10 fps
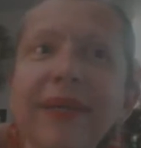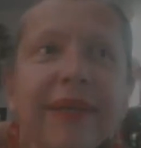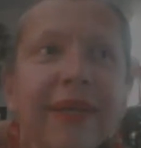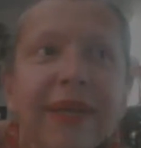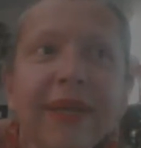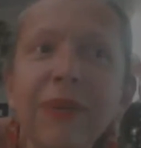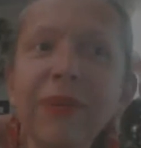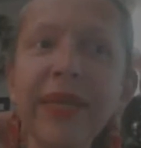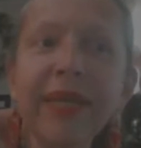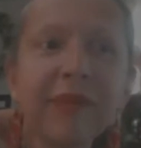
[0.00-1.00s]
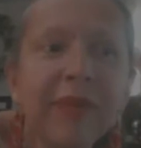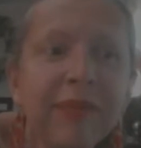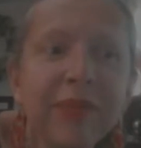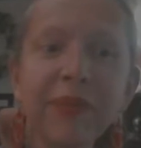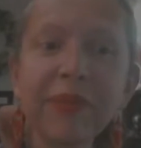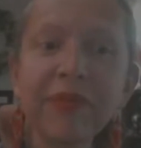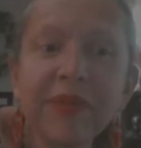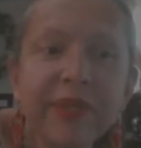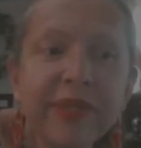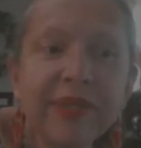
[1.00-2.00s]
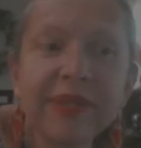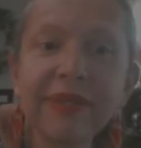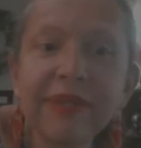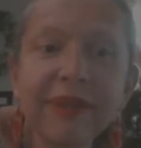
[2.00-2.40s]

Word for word: I gotta awaken my people first.